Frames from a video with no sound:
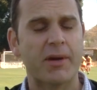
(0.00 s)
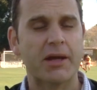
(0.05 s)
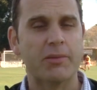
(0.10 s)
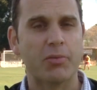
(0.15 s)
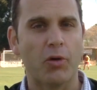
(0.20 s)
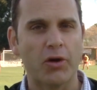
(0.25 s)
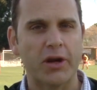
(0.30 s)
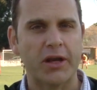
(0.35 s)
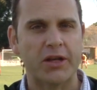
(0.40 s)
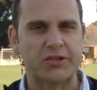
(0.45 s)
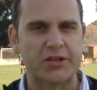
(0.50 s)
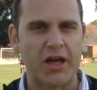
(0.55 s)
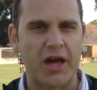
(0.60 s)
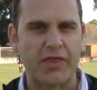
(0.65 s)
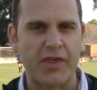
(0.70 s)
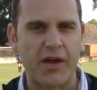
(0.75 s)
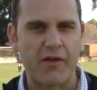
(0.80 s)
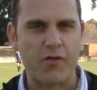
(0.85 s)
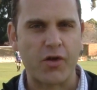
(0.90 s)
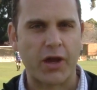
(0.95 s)
been born in
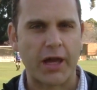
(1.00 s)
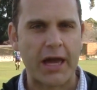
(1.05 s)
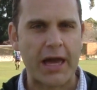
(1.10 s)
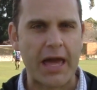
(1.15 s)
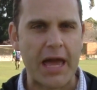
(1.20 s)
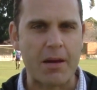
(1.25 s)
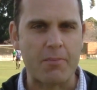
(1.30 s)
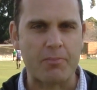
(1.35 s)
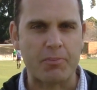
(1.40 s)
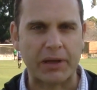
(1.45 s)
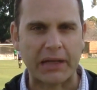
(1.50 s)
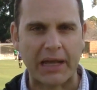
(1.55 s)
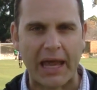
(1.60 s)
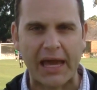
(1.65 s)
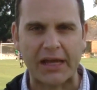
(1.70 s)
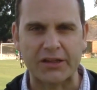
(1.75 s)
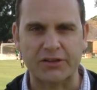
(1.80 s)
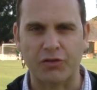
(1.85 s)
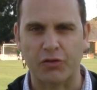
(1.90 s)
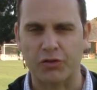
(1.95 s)
South Africa and
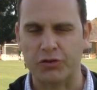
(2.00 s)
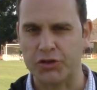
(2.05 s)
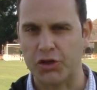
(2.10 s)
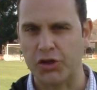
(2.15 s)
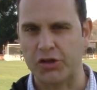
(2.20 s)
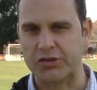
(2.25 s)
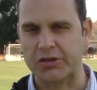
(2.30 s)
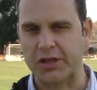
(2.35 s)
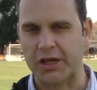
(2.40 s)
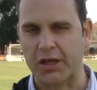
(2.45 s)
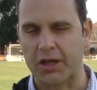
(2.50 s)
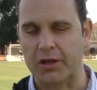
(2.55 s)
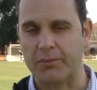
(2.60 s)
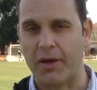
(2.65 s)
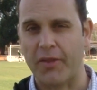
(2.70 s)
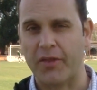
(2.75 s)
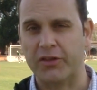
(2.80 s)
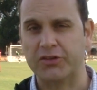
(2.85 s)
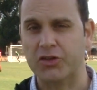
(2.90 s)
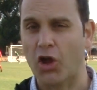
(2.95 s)
plays for New Zealand,
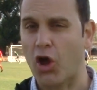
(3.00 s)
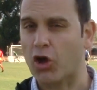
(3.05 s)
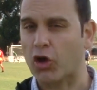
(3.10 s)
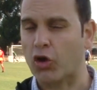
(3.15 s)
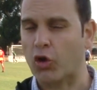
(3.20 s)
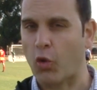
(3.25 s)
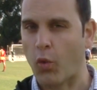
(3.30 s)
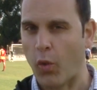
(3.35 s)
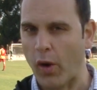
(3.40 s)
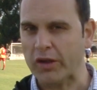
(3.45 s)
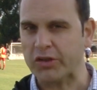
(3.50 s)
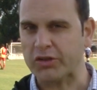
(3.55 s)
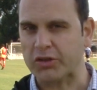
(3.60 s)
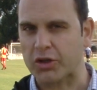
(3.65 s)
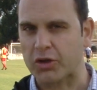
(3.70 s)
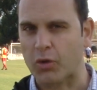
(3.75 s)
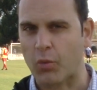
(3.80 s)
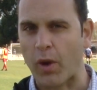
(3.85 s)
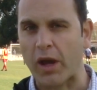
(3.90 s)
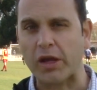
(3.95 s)
but there's no
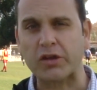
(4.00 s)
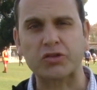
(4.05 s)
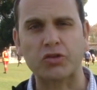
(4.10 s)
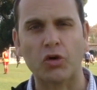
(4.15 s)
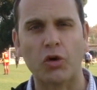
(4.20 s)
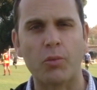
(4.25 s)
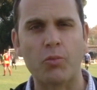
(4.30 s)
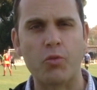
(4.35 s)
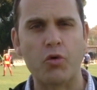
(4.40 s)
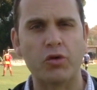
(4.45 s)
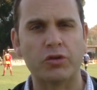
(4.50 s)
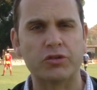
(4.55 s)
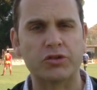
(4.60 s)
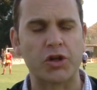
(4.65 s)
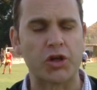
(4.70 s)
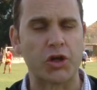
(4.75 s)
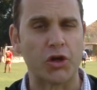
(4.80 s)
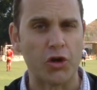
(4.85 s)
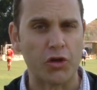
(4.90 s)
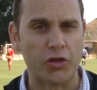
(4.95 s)
question where Storm Roux's
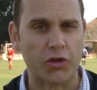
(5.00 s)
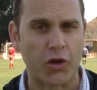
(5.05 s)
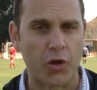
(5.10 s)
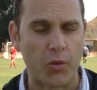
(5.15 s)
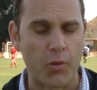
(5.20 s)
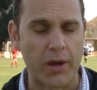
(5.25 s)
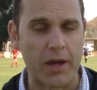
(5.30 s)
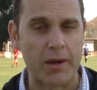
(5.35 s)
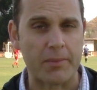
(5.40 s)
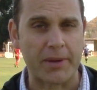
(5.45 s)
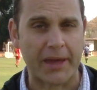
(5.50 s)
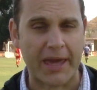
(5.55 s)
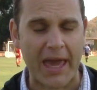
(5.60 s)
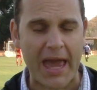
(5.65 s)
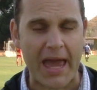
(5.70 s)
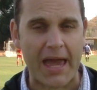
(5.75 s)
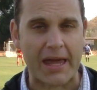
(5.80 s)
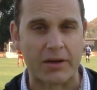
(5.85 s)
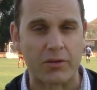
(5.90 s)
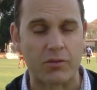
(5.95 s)
youth career
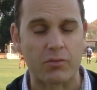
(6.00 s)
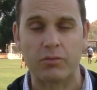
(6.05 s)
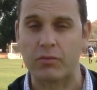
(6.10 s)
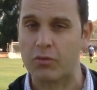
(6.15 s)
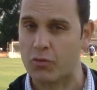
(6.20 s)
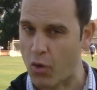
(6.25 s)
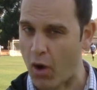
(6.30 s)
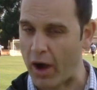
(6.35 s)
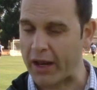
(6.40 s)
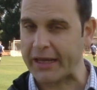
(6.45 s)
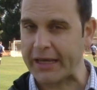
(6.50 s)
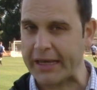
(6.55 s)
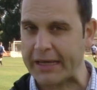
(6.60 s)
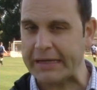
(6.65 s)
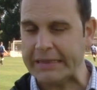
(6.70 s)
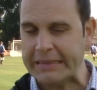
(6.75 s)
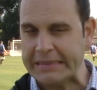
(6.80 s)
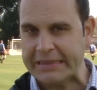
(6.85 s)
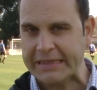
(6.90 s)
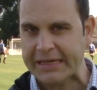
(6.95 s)
began, right
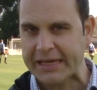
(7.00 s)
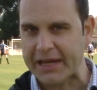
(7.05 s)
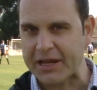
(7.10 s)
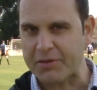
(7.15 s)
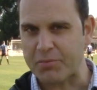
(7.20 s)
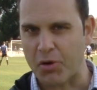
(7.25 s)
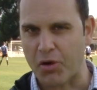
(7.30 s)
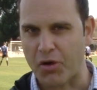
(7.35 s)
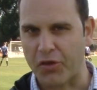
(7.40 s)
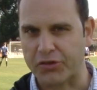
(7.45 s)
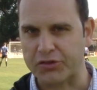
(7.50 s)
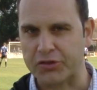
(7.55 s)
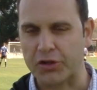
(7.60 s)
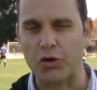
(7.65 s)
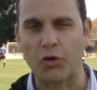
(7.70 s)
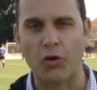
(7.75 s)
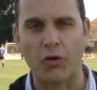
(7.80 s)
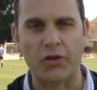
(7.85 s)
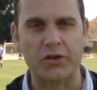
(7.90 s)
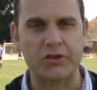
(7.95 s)
here in Perth's
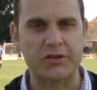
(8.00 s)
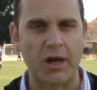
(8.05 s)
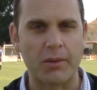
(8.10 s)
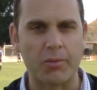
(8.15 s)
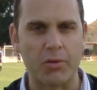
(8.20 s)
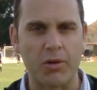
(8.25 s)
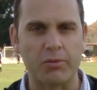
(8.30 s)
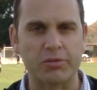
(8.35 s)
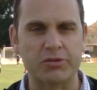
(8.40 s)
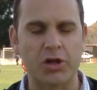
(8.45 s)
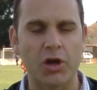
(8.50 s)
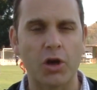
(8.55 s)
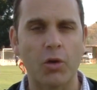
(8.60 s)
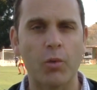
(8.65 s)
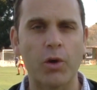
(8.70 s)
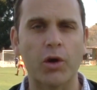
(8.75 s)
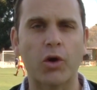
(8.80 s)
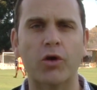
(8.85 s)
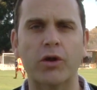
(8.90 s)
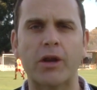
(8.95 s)
northern suburbs.
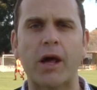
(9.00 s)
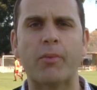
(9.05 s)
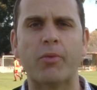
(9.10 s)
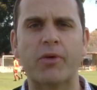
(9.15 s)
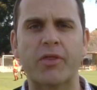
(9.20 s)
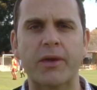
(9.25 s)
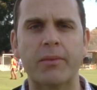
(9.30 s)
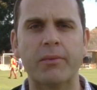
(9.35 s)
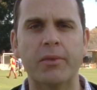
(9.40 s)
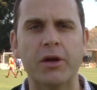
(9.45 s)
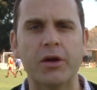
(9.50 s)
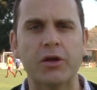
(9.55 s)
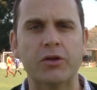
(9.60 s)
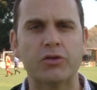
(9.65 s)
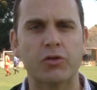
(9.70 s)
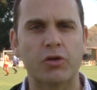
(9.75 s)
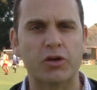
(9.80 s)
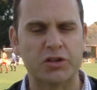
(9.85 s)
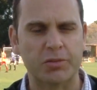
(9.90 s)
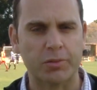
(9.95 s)
We caught up with him
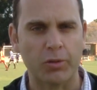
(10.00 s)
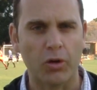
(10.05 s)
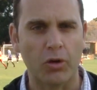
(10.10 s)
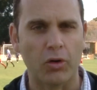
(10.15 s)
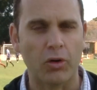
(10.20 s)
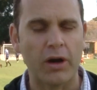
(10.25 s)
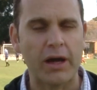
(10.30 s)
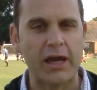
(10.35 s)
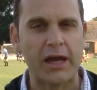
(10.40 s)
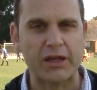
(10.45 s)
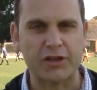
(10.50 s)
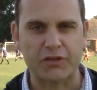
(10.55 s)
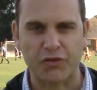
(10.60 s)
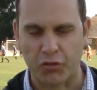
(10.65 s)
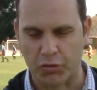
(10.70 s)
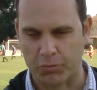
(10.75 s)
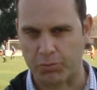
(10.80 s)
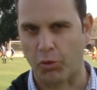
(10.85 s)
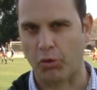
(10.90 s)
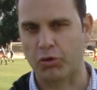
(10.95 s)
to explore his
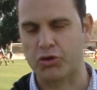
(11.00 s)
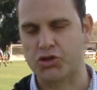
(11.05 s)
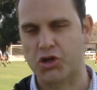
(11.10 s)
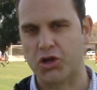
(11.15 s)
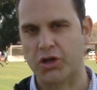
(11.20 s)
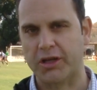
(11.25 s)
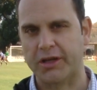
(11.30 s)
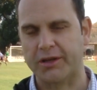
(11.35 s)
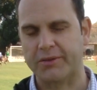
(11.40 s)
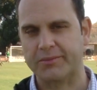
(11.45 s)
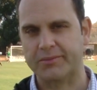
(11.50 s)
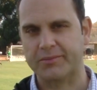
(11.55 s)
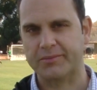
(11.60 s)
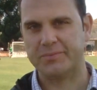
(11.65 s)
football journey.